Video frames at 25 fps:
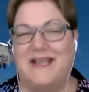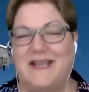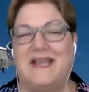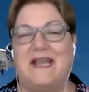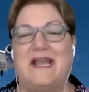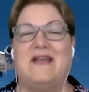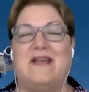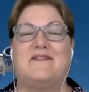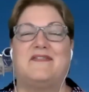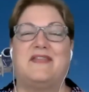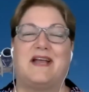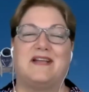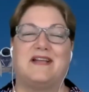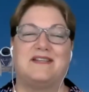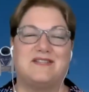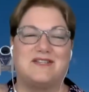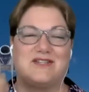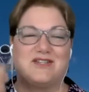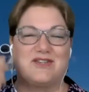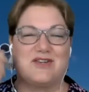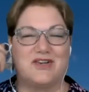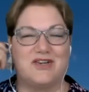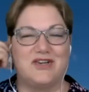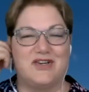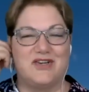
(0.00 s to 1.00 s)
if that's
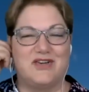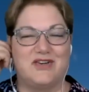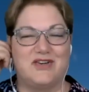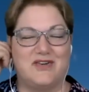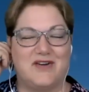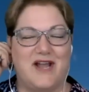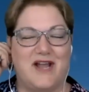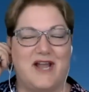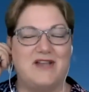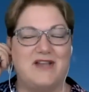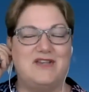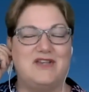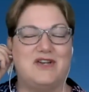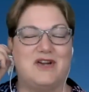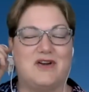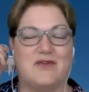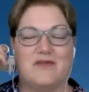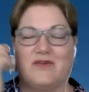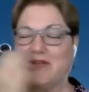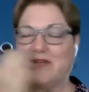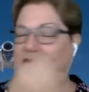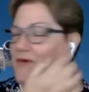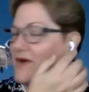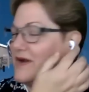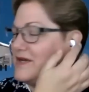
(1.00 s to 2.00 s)
true, and you don't
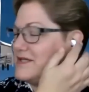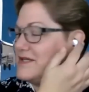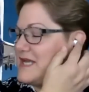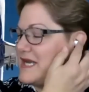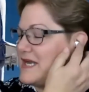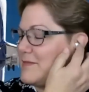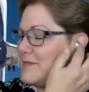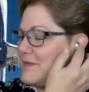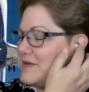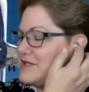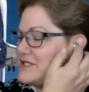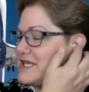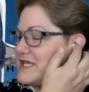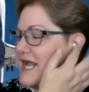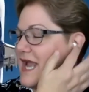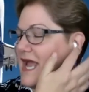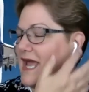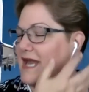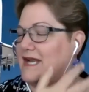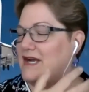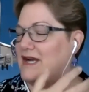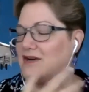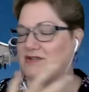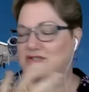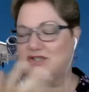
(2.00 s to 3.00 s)
really want to take a bunch of
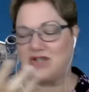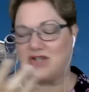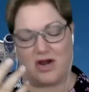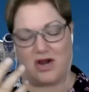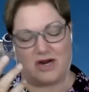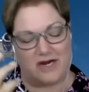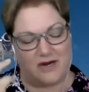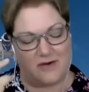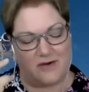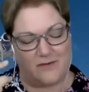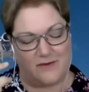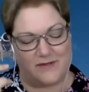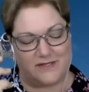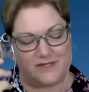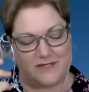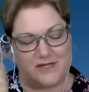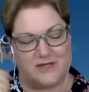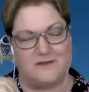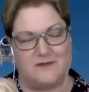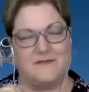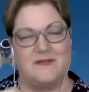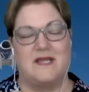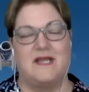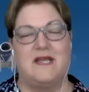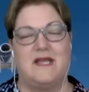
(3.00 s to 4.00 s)
cat hair or dog hair with
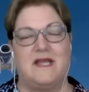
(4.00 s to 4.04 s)
you,